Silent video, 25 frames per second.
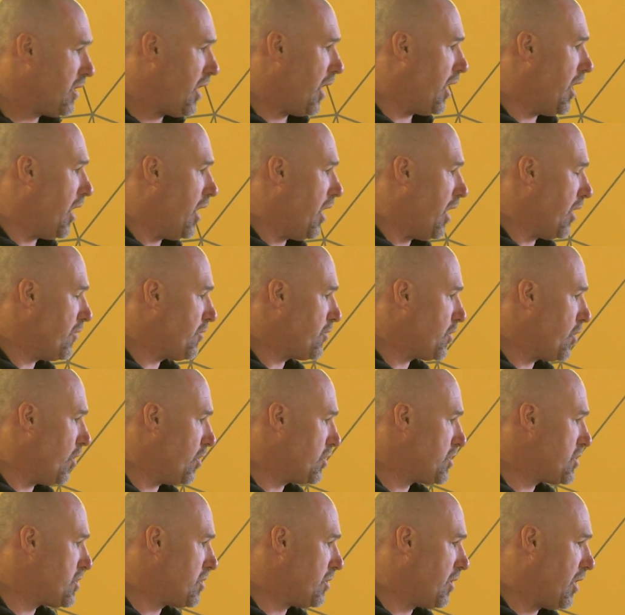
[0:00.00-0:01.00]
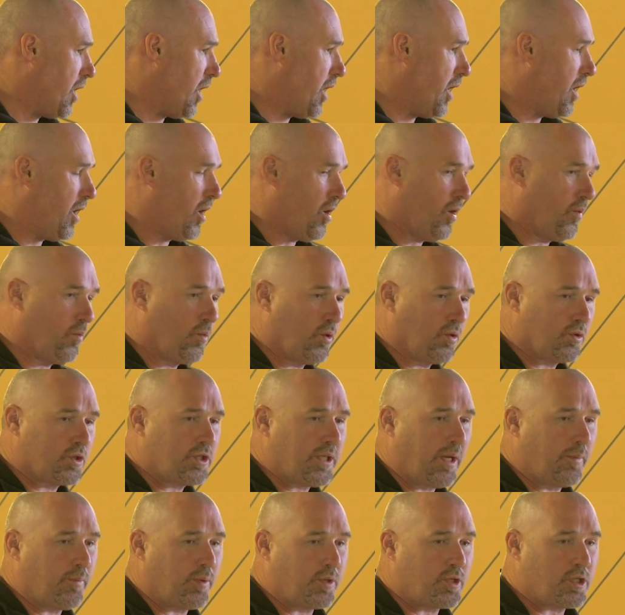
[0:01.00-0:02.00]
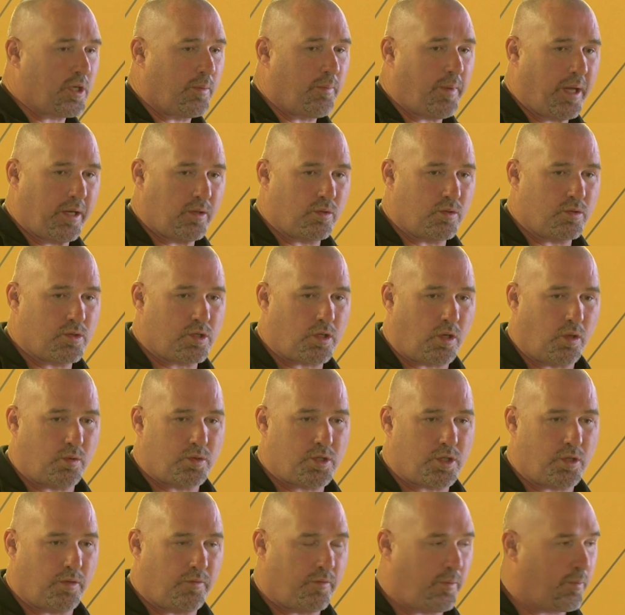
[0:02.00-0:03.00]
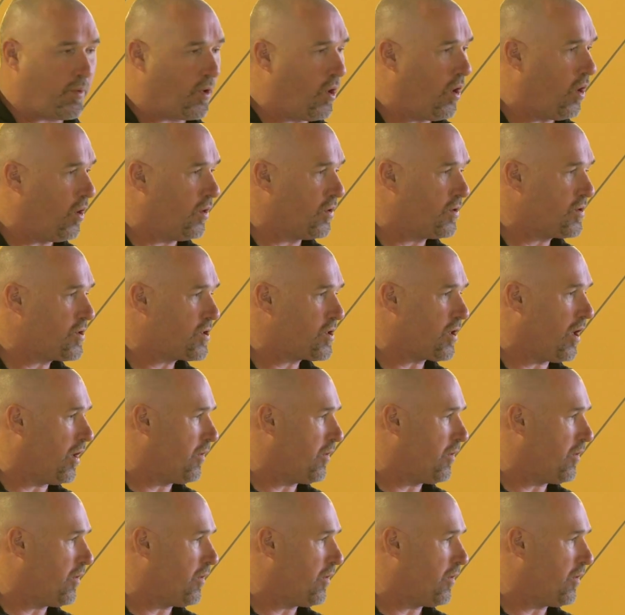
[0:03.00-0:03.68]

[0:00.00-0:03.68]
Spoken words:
I've got world championship medals, gold, silver, bronze.